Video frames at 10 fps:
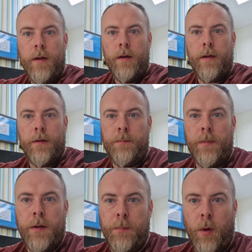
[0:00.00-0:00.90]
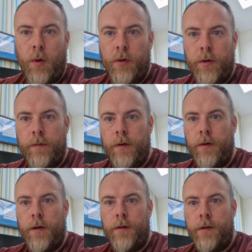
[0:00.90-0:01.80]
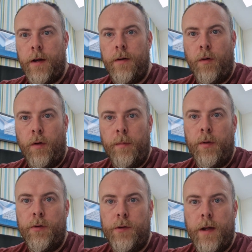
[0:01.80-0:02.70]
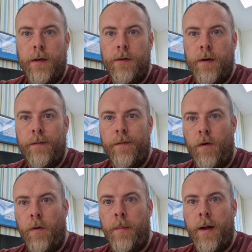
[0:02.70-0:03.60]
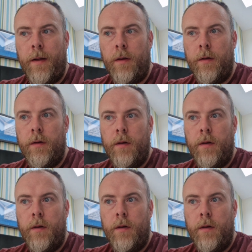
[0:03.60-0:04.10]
Now this portion of the journey is kind of almost set. It's around 4 mile.